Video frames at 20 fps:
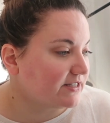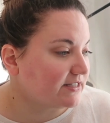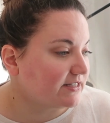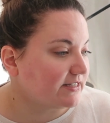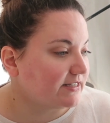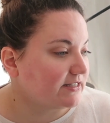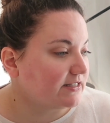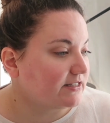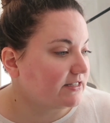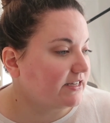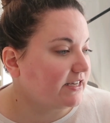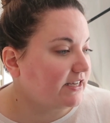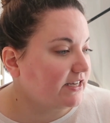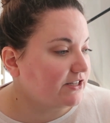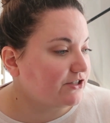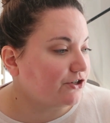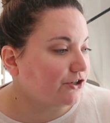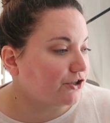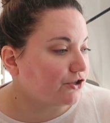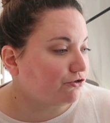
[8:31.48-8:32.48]
this is,
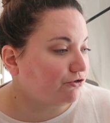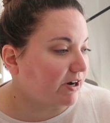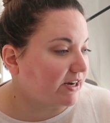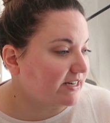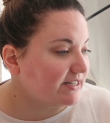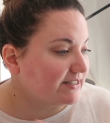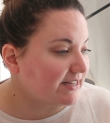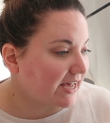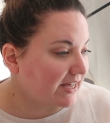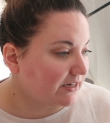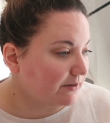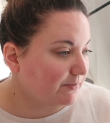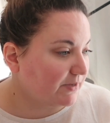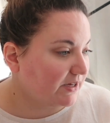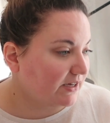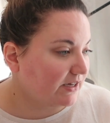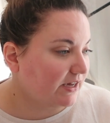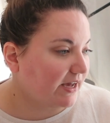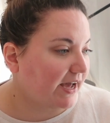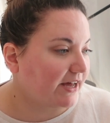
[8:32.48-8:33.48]
he's her greatest
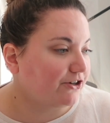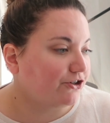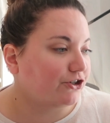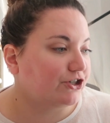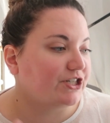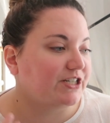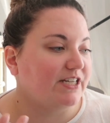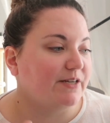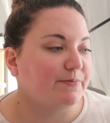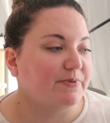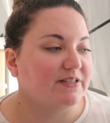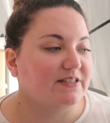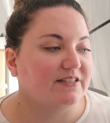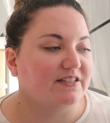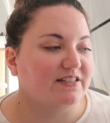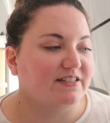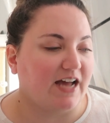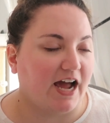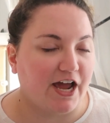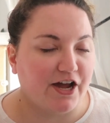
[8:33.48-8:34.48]
enemy and her deepest
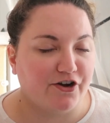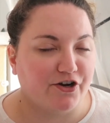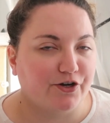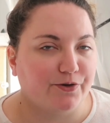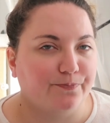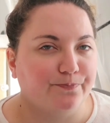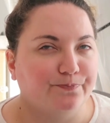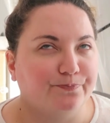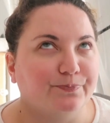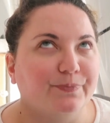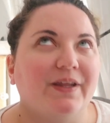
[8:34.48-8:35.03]
desire.